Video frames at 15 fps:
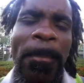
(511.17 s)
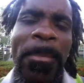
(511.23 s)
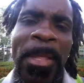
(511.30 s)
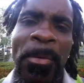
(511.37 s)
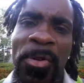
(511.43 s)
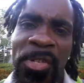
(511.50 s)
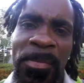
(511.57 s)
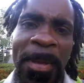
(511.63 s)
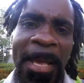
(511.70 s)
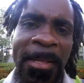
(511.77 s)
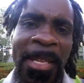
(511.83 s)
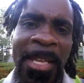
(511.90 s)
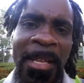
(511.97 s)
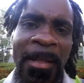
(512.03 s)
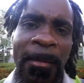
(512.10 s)
than
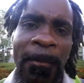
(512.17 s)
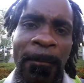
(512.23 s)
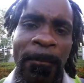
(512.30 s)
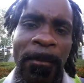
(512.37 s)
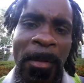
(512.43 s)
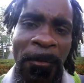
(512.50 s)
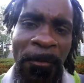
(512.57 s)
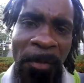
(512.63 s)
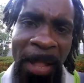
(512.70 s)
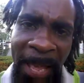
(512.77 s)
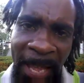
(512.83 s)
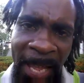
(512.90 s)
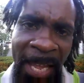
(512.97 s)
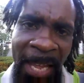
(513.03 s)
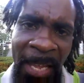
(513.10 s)
respecting the
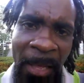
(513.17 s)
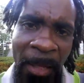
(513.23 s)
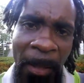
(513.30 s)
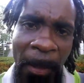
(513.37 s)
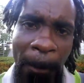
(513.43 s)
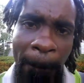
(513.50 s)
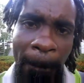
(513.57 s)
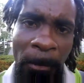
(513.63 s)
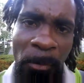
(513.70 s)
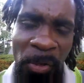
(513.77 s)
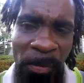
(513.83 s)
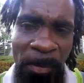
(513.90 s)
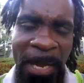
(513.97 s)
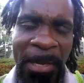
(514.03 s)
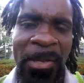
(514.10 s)
flag,
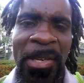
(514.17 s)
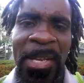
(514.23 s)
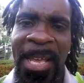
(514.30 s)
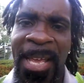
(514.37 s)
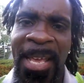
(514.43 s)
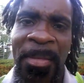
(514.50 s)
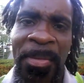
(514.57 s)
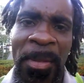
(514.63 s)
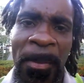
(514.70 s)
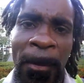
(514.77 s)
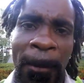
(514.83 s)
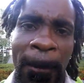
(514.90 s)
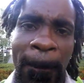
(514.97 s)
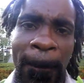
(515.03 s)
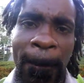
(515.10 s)
respecting the anthem.
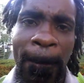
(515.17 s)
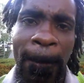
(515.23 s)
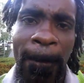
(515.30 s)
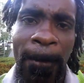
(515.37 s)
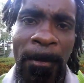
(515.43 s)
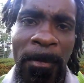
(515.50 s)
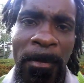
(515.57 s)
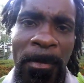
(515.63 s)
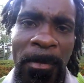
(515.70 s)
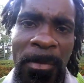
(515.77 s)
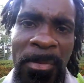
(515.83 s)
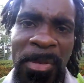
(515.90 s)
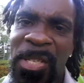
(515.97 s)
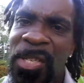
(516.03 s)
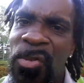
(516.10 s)

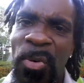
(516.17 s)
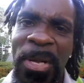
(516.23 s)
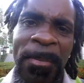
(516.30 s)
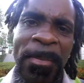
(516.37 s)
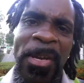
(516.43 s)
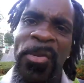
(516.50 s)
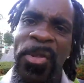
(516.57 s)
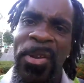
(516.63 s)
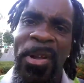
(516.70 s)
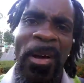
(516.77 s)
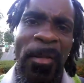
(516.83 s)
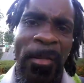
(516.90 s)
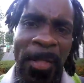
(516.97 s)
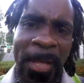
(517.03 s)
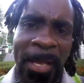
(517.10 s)
This is way bigger than
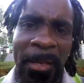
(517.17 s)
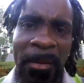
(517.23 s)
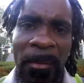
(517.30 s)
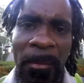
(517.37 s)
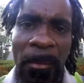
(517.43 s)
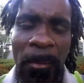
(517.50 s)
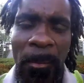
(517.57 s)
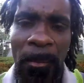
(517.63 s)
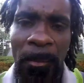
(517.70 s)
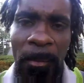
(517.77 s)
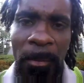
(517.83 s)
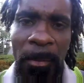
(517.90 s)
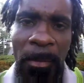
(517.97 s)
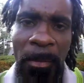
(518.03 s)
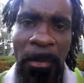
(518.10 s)
all of that.
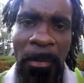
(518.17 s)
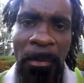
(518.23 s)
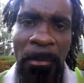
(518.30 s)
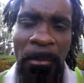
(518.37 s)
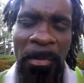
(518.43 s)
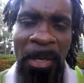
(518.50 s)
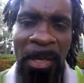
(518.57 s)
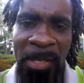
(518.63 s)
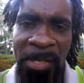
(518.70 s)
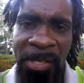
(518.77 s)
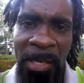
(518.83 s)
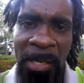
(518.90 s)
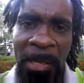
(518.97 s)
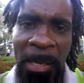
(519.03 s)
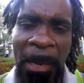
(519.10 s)
Because
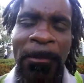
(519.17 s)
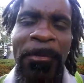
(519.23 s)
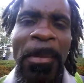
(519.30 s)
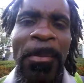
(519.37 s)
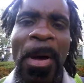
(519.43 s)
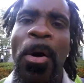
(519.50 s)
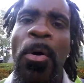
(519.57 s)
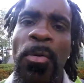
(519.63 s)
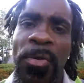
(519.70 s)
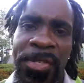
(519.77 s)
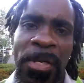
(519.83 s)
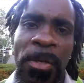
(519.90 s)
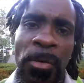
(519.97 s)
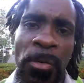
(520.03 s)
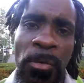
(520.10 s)
see, I'm from the old
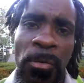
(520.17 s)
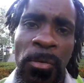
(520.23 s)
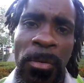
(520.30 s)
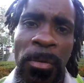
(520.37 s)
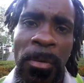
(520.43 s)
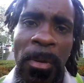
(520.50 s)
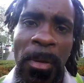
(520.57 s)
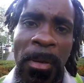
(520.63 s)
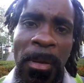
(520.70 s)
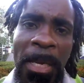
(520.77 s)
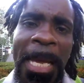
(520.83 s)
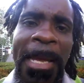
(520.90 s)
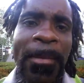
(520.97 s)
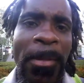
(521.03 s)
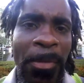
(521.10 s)
school,
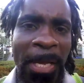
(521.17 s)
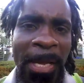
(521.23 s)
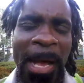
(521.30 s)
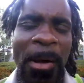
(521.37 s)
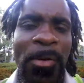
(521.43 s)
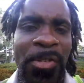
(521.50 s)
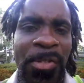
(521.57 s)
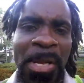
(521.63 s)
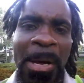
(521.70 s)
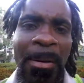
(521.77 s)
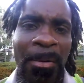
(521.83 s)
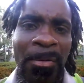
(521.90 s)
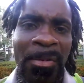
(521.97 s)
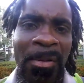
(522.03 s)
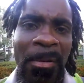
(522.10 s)
and the thing I was
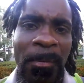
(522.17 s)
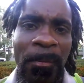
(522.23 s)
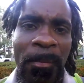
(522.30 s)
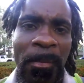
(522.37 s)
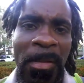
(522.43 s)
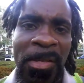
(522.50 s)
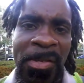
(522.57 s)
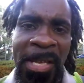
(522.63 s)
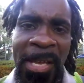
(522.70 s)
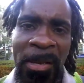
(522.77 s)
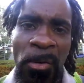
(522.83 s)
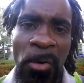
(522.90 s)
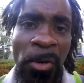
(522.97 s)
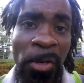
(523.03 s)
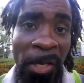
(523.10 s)
taught is that
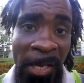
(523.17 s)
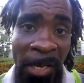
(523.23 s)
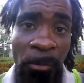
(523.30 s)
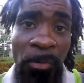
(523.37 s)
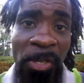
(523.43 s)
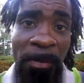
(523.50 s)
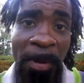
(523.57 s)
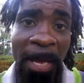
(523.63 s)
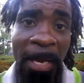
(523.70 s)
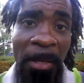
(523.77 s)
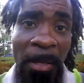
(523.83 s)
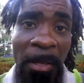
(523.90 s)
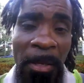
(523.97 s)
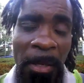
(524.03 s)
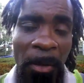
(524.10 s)
in order to get respect,
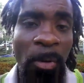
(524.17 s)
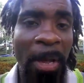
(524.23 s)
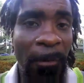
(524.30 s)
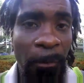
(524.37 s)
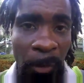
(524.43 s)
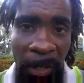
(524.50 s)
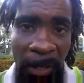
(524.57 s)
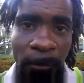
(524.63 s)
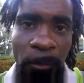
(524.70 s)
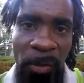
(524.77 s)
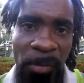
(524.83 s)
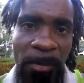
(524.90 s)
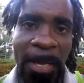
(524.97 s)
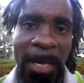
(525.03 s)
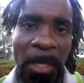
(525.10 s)
you have to give
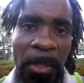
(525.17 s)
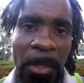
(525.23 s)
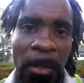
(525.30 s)
respect.